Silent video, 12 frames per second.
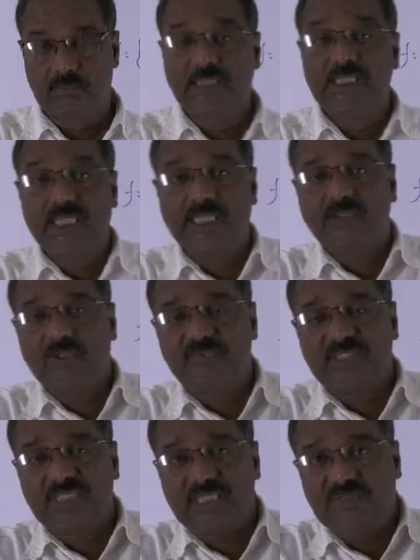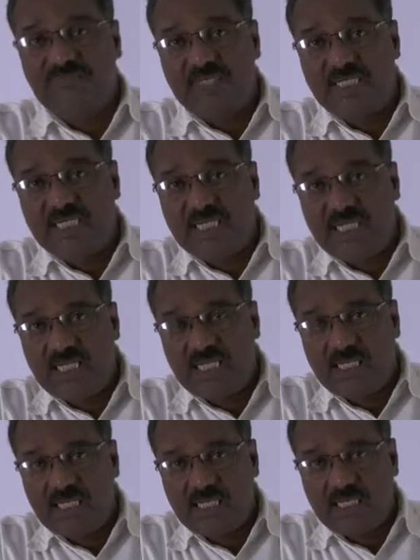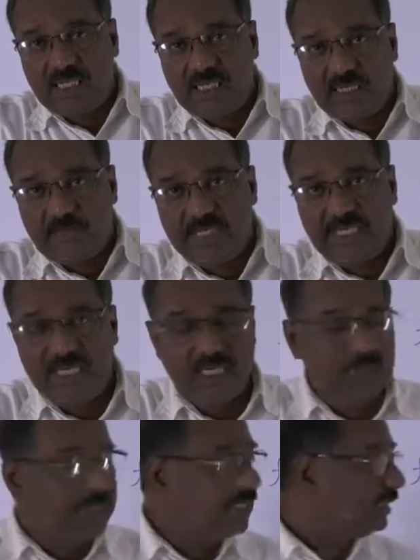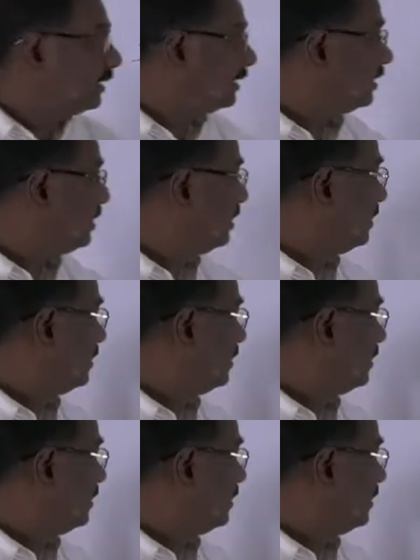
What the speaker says: In the case of this infinitely many elements,